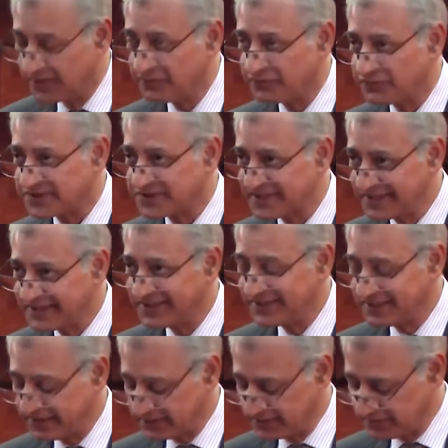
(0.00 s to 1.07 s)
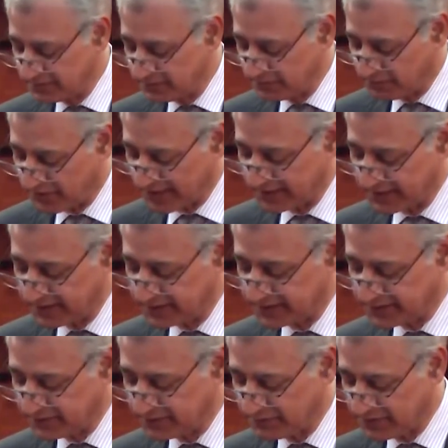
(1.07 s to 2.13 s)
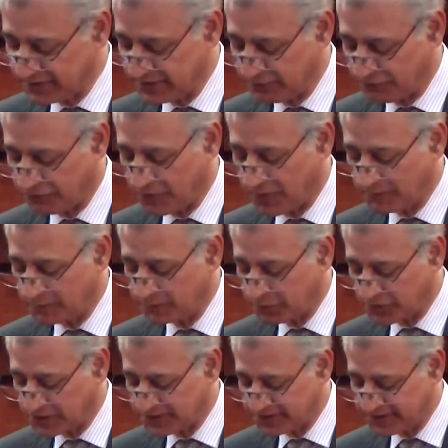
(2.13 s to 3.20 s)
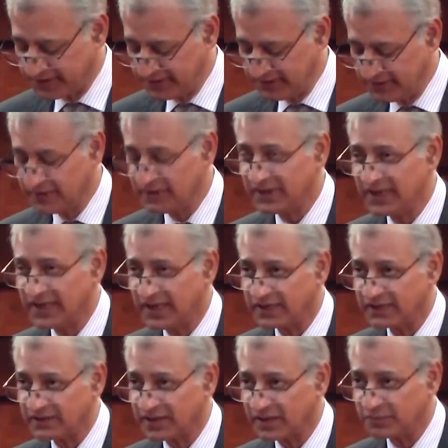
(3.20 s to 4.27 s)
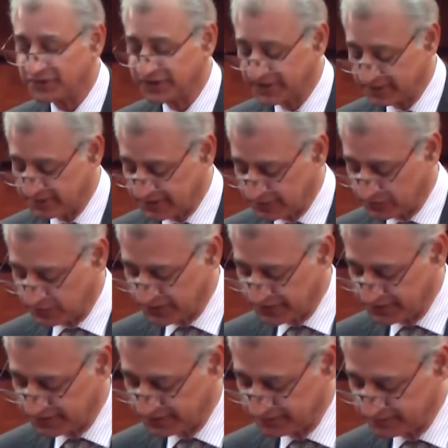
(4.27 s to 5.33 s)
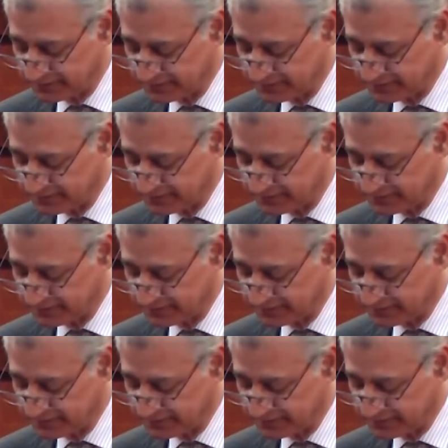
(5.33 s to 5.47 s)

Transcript: facilitating markets with informed policy and competent regulation,